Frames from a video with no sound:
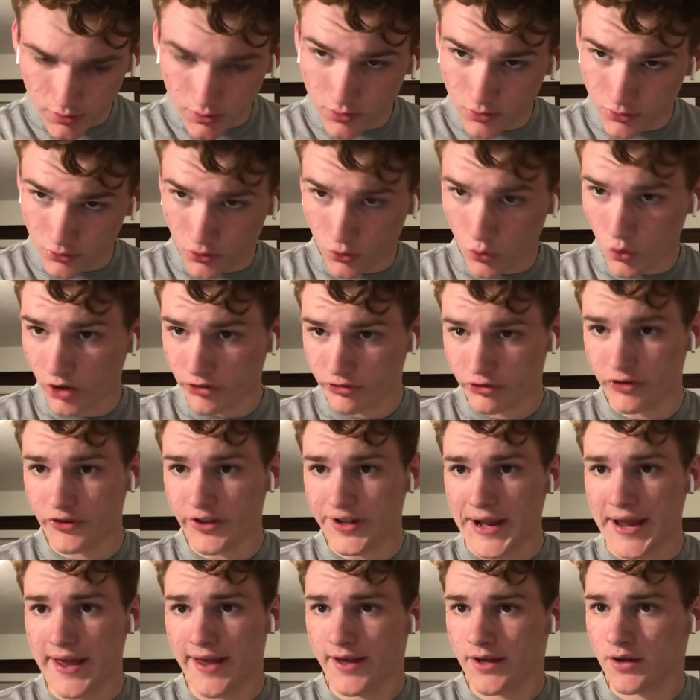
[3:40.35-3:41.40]
the question that
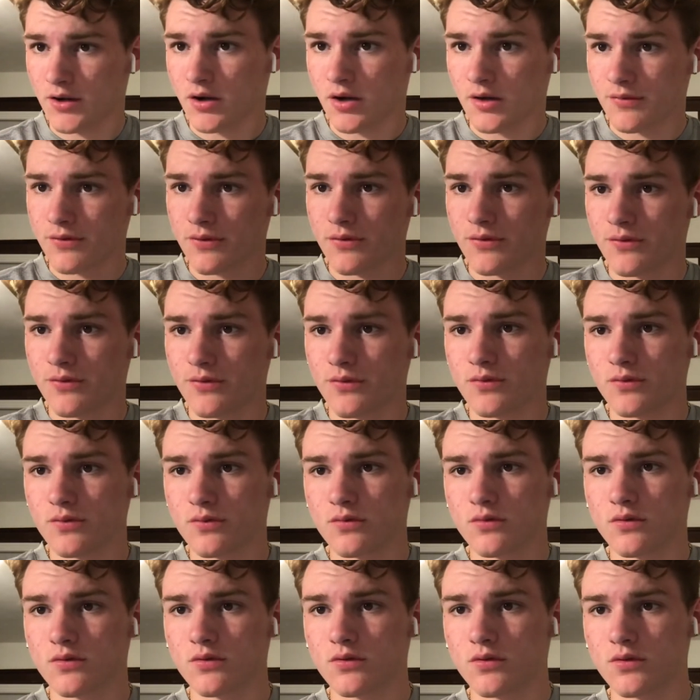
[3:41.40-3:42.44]
I had off of
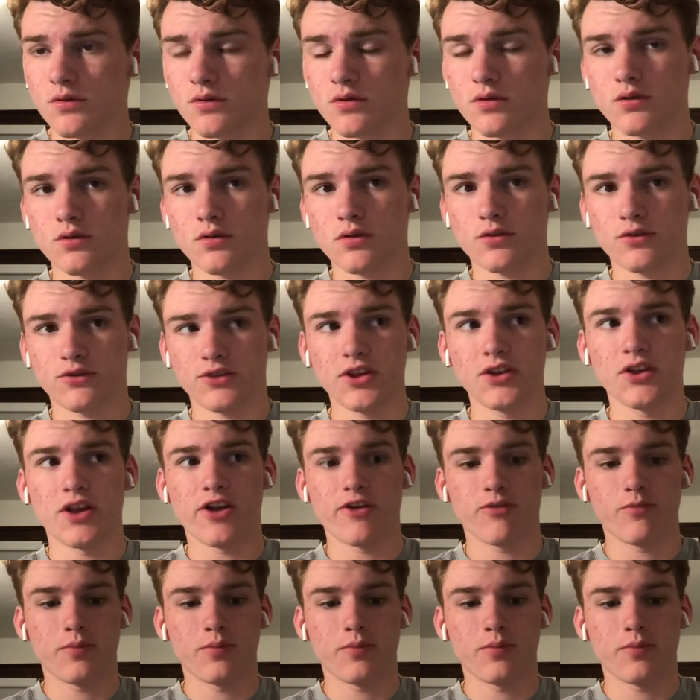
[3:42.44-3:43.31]
sea life